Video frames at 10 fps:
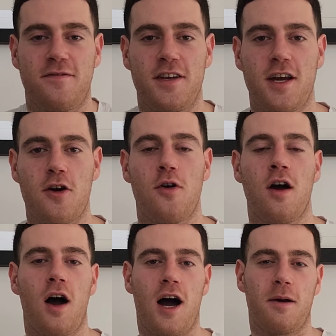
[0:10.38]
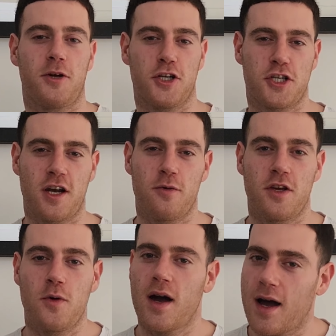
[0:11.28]
video, I'm going to share
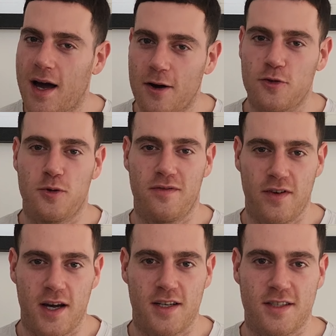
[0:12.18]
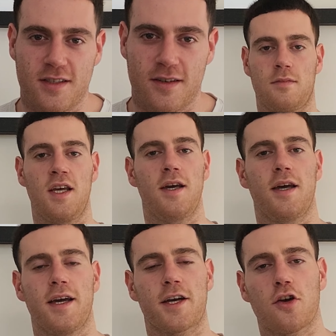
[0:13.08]
with you how to invest.
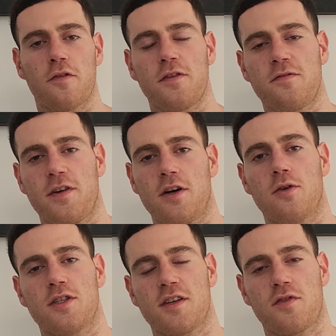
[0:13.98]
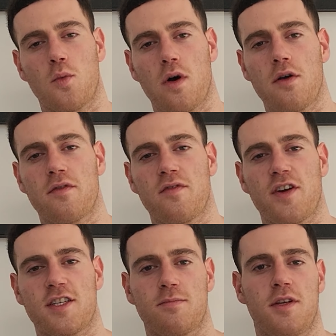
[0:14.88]
It can often feel as if the world of
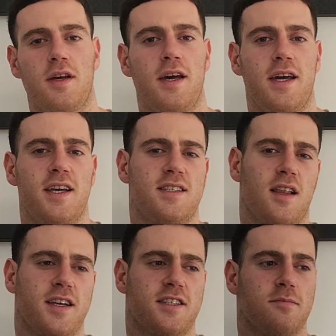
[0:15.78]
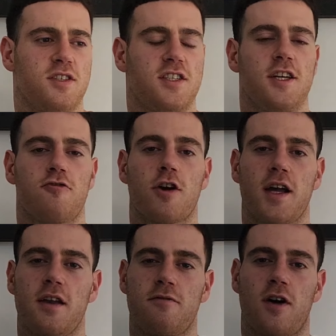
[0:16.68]
investment is like some secret
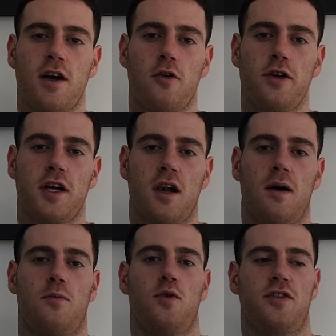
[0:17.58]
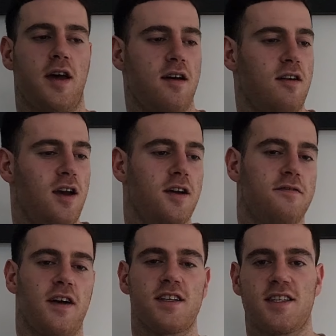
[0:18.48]
invite-only club with their
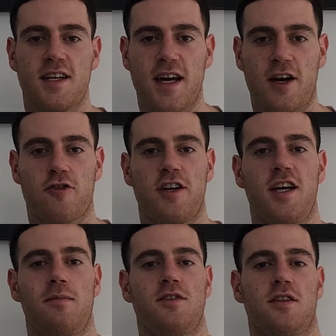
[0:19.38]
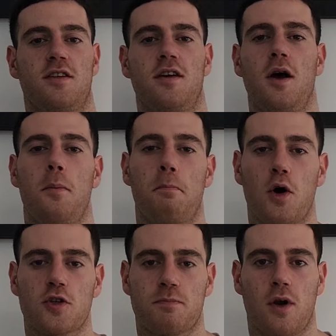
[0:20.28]
fancy acronyms and
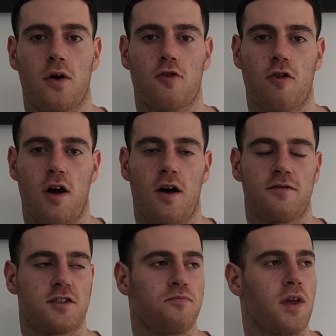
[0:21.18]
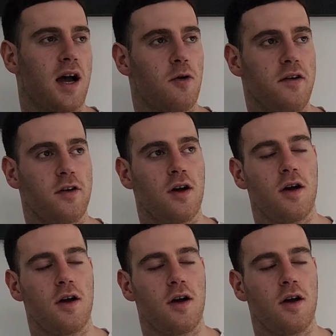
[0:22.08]
box plot graphs. However,